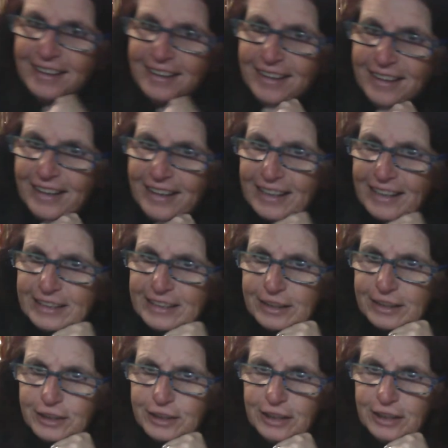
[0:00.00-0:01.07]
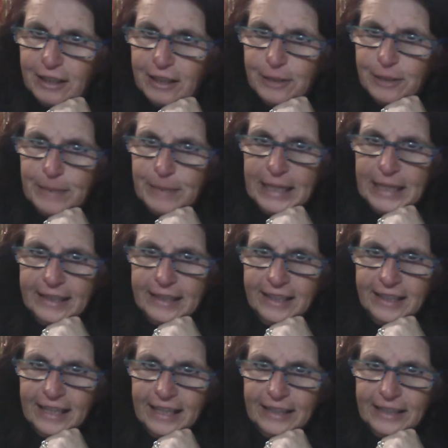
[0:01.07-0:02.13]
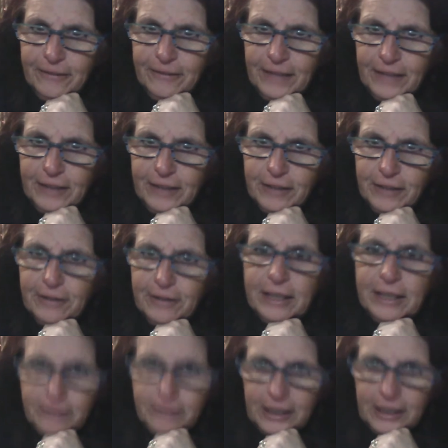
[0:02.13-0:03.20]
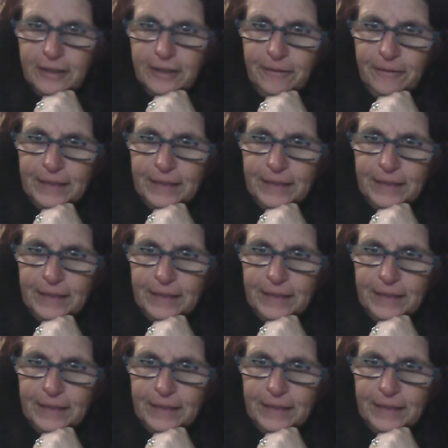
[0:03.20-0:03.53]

I just chuck them in, and if they grow, they grow.